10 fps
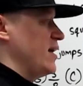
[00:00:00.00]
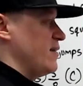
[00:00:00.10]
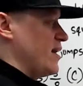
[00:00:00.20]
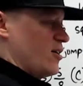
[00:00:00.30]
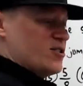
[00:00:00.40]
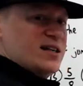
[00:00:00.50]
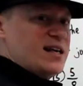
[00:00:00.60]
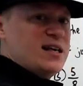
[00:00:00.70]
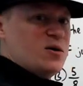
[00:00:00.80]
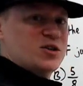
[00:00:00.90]
then there's an
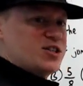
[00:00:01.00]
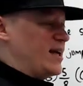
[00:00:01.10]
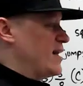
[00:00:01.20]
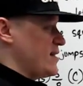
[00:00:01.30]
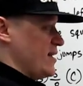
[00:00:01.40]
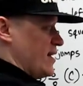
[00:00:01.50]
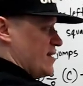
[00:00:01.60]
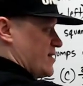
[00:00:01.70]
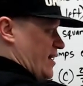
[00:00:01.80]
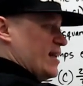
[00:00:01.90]
equal chance he
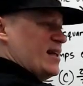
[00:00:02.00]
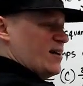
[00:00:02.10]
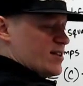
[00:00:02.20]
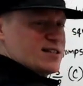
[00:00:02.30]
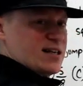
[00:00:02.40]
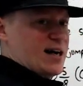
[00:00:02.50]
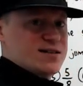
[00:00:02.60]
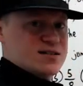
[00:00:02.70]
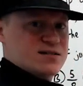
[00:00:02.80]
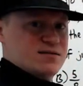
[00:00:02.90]
gets to any of the
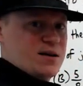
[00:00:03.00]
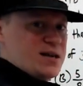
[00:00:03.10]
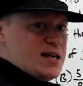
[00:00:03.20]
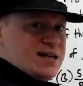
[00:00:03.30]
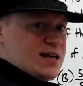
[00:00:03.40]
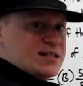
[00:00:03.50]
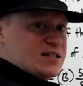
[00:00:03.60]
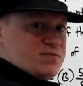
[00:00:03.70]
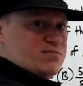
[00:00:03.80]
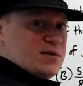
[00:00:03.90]
sides. I mean, it, it's
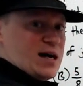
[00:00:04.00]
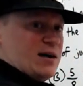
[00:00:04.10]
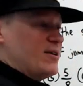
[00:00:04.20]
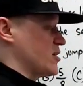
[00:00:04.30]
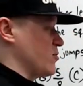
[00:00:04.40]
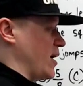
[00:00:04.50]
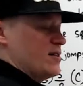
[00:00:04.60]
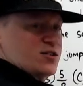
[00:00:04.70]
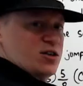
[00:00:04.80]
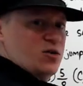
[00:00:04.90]
obvious,
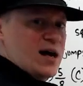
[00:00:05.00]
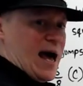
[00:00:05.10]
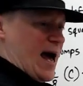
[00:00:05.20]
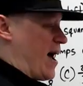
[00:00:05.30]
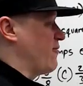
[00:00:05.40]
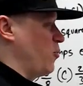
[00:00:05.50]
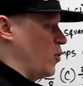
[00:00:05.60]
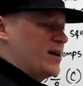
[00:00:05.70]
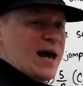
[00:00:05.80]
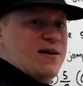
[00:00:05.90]
right? So half,
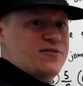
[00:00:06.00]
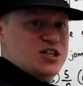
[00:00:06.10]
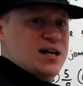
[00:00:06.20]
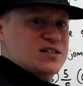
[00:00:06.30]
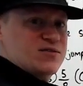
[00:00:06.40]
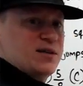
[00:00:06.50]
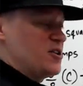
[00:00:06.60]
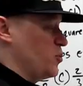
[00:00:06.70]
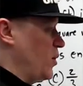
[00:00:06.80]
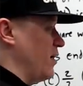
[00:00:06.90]
one half chance from there
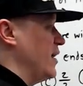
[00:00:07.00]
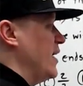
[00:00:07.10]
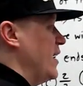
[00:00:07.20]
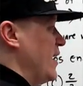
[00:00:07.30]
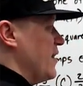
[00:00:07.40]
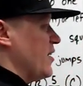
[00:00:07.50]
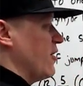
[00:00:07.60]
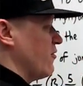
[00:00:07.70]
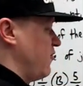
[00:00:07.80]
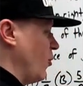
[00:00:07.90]
as well.
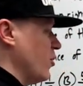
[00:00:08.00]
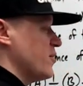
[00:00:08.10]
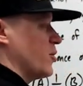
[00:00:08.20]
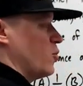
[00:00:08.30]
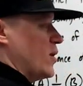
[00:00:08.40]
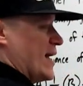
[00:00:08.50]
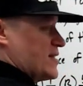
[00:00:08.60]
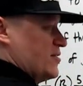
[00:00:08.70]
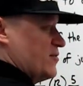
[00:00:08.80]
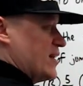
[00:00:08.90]
Therefore, the
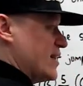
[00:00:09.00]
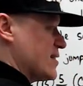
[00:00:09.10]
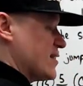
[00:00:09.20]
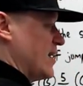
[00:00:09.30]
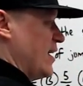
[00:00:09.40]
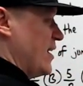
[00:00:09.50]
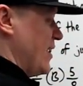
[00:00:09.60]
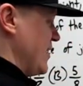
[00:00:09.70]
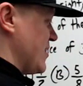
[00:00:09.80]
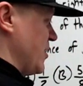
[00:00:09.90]
rest of this
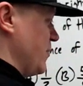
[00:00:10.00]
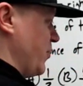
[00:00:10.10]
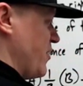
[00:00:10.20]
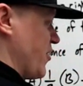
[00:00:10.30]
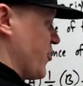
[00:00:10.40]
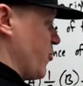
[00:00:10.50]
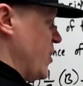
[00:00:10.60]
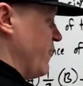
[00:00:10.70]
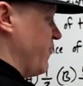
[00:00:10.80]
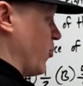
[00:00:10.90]
is simply the
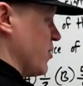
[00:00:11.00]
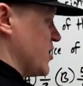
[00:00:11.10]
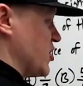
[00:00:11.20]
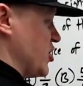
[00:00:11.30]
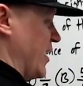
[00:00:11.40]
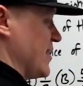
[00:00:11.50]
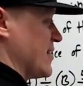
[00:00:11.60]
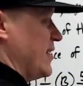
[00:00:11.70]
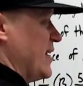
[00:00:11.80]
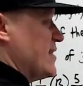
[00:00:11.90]
3 fourths chance
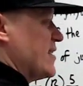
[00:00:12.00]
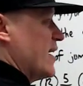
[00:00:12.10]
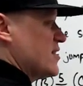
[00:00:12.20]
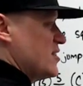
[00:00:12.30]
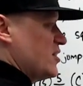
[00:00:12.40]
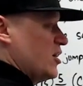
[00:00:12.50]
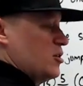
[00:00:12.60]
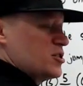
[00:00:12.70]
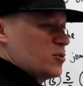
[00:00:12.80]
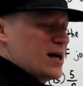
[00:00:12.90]
that he doesn't
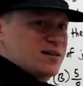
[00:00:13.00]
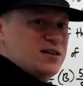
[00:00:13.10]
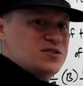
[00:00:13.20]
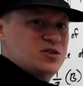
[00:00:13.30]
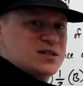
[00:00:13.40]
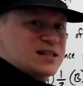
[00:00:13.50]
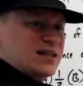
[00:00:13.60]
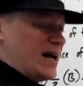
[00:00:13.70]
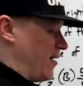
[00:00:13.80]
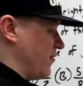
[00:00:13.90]
go directly to his
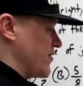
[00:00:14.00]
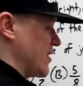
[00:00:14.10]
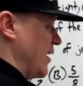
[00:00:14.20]
left